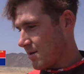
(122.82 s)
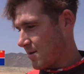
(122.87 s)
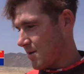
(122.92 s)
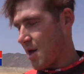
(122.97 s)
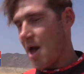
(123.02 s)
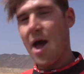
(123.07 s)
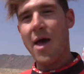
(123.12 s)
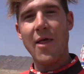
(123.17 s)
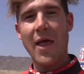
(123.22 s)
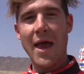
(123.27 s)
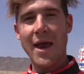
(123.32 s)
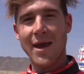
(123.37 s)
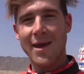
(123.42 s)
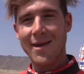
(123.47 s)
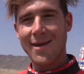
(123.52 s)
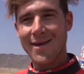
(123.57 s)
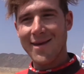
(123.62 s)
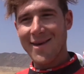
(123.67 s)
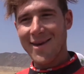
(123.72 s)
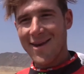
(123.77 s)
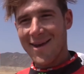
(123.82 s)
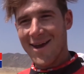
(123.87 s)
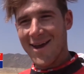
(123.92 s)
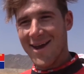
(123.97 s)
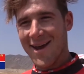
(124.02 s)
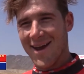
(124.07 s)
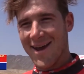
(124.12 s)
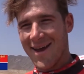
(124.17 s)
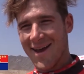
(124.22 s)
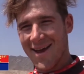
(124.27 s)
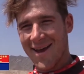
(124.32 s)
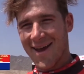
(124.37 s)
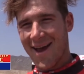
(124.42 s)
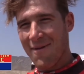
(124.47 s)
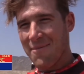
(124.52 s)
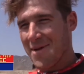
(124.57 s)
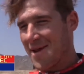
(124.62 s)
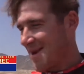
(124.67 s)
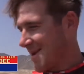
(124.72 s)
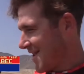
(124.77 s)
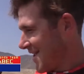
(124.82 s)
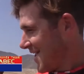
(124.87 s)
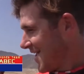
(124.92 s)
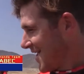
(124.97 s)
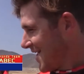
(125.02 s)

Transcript: Yeah, I like it. I mean,